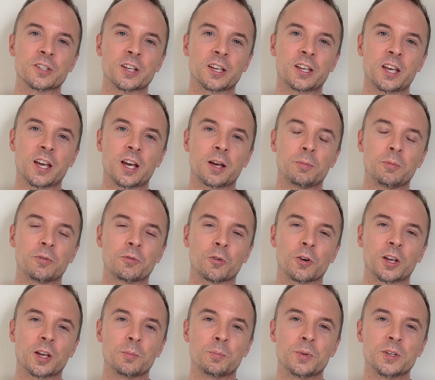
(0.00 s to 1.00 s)
as I can
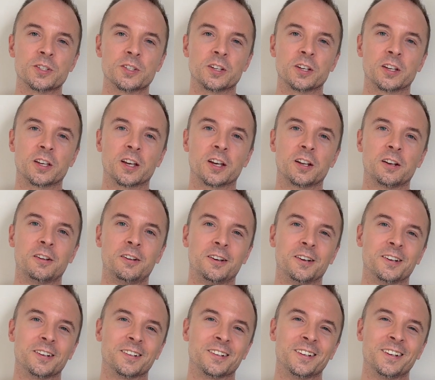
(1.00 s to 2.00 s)
before I get busy again.
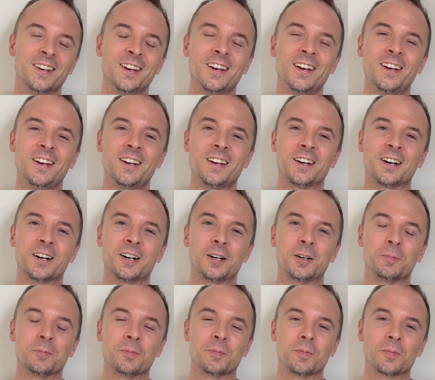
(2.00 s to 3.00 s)

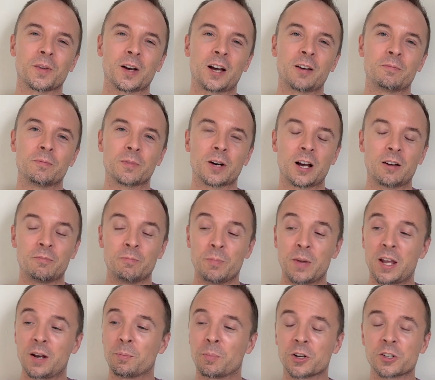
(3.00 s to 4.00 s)
I've
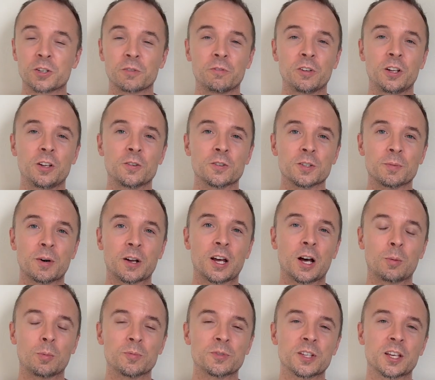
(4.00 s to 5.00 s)
made a bunch of videos about
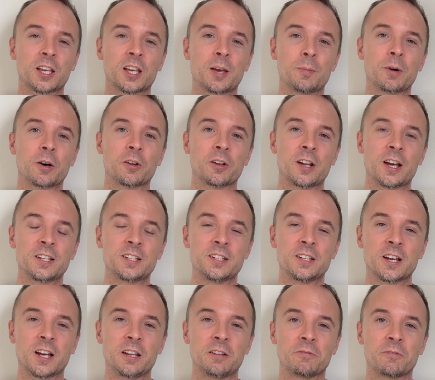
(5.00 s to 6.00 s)
albums that came out in
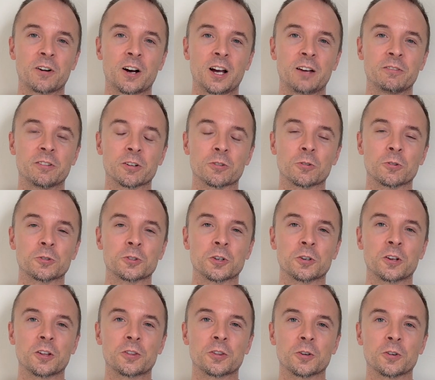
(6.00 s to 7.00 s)
1995 that are all
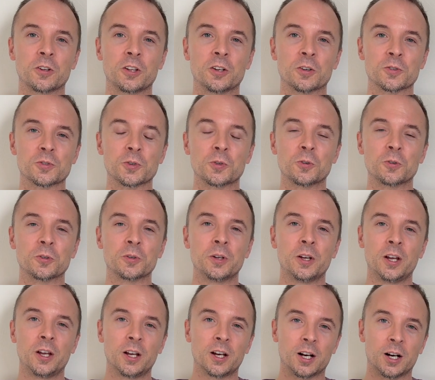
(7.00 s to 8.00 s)
turning 30 years old.
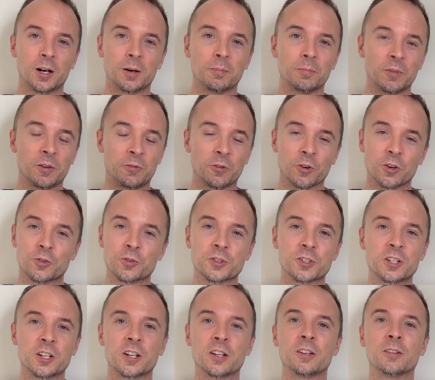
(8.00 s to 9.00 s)
If you're
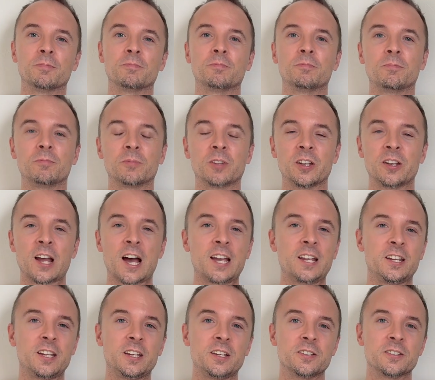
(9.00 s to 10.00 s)
interested in the
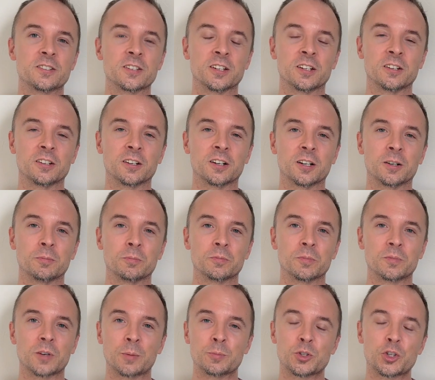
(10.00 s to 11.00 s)
90s and
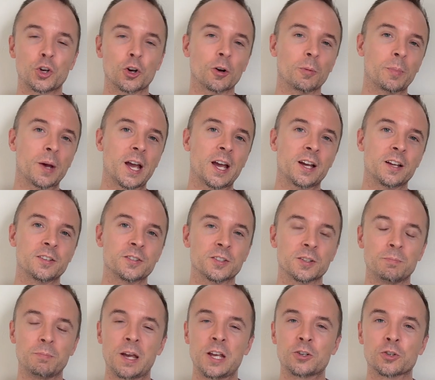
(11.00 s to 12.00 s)
obscure bands
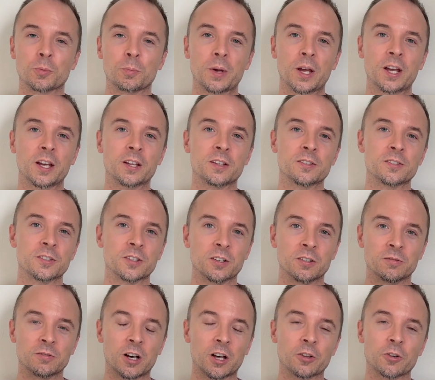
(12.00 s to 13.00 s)
and major bands
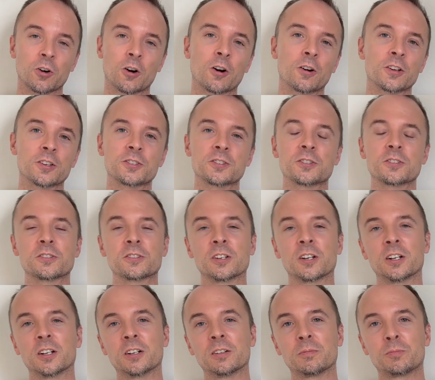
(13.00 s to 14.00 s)
and other artists,
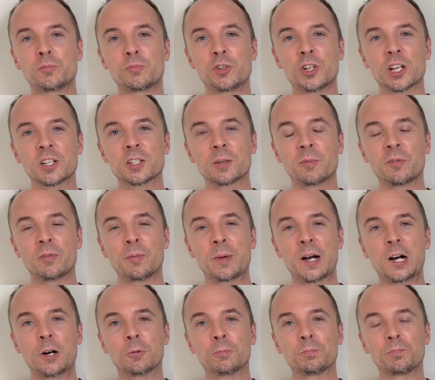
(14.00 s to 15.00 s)
check some of them
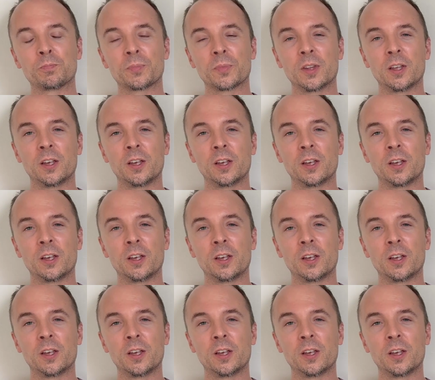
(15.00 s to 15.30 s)
out.